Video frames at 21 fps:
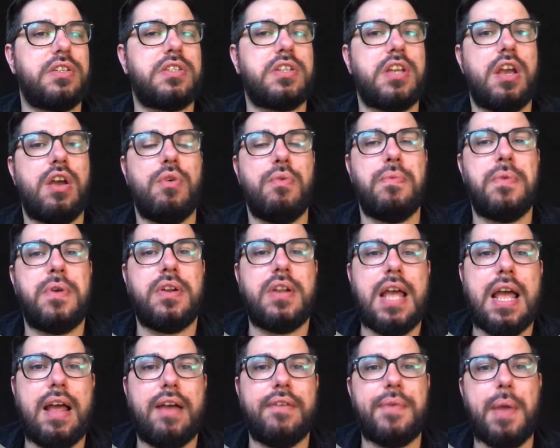So we're going
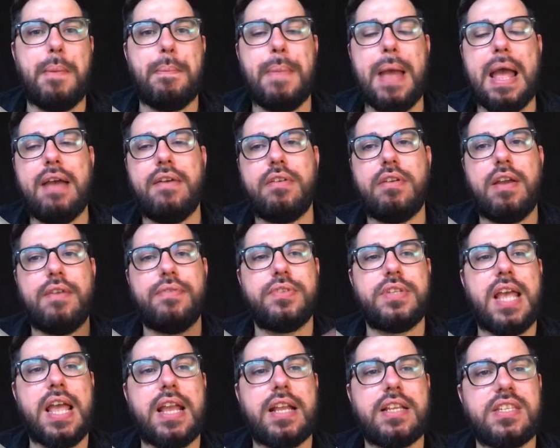to have a paragraph
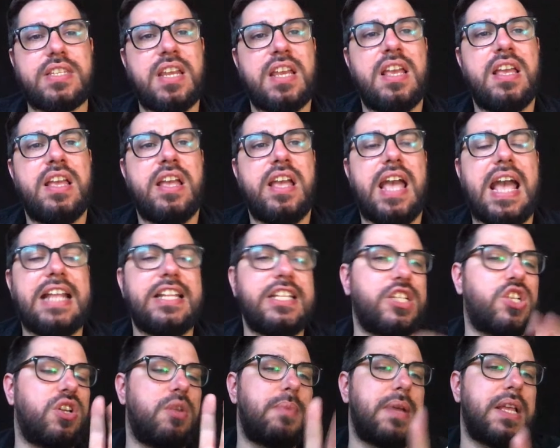text, and
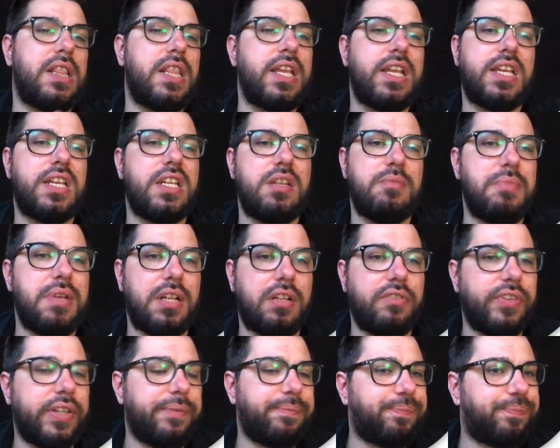there's going to be a link in the
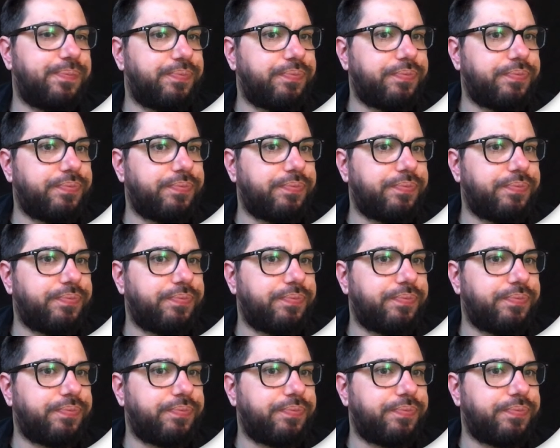middle of it.